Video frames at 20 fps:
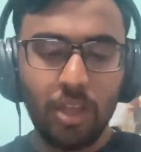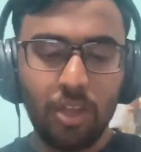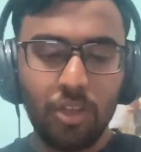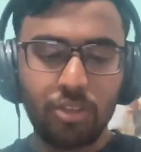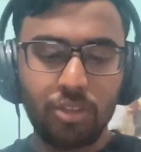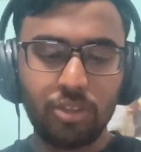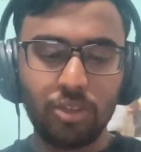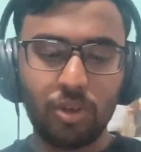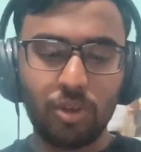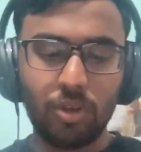
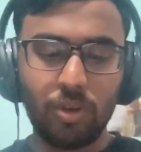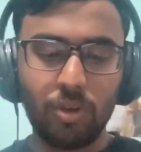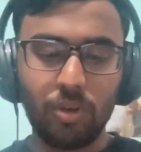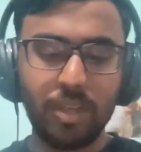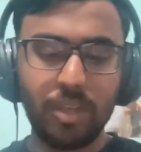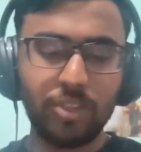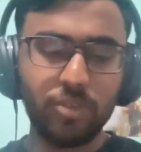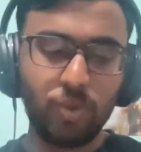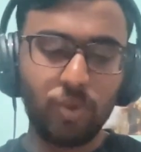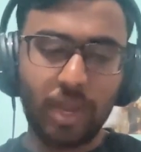So
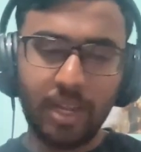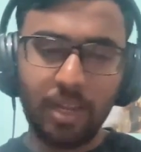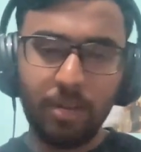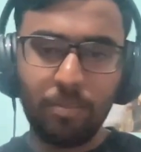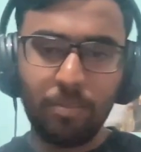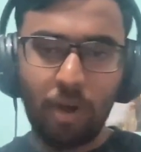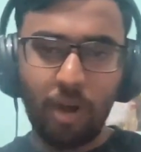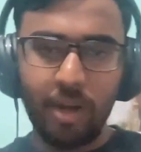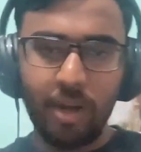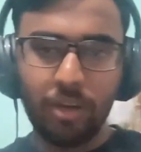it's very
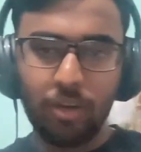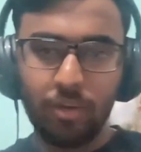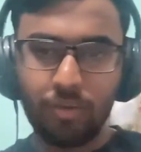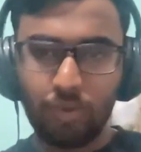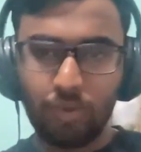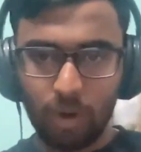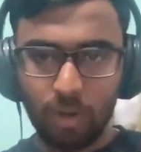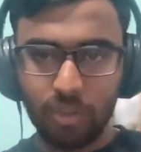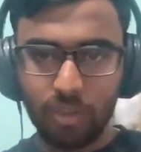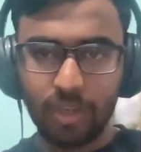important to
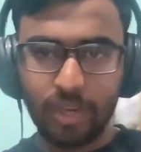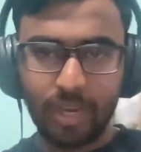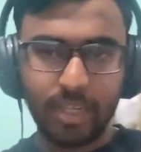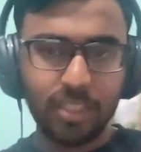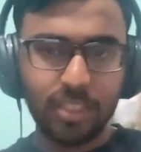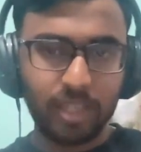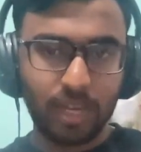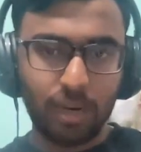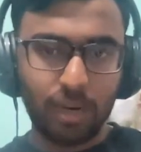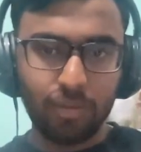follow the right
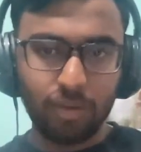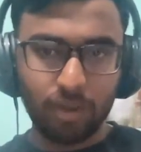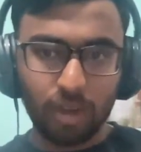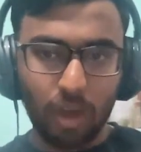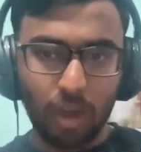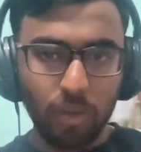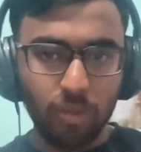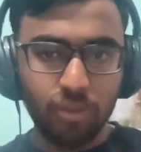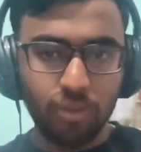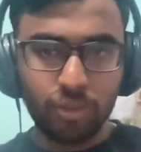side of
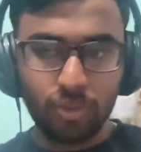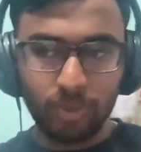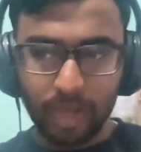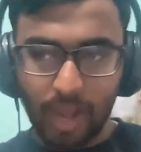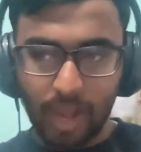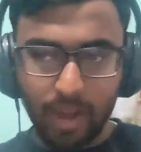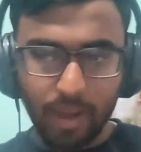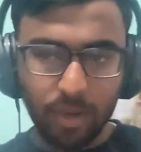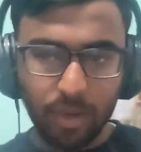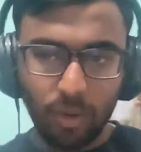accounts to
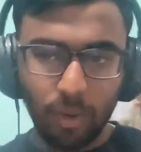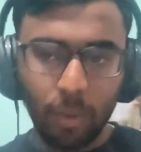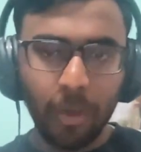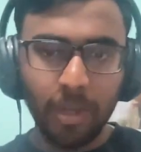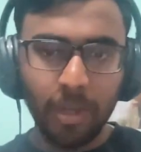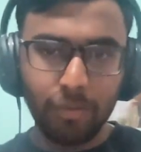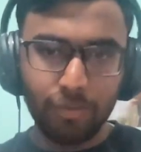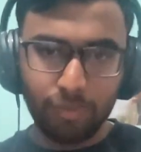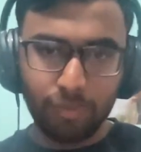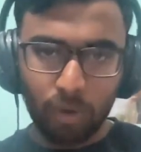get good
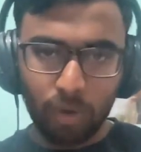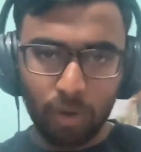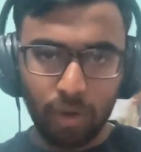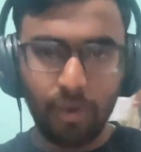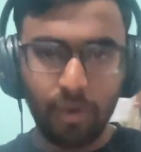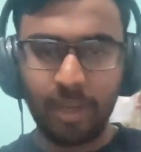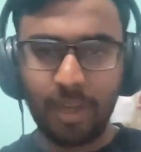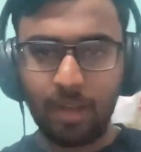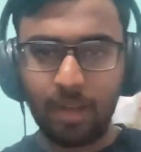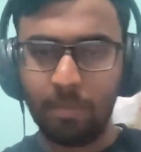info on your
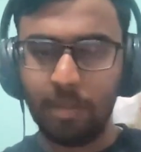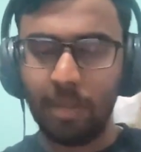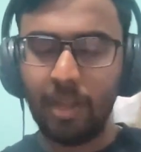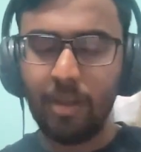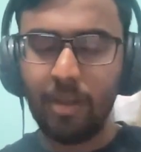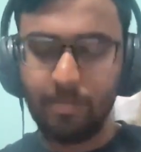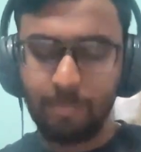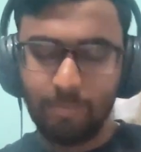timeline.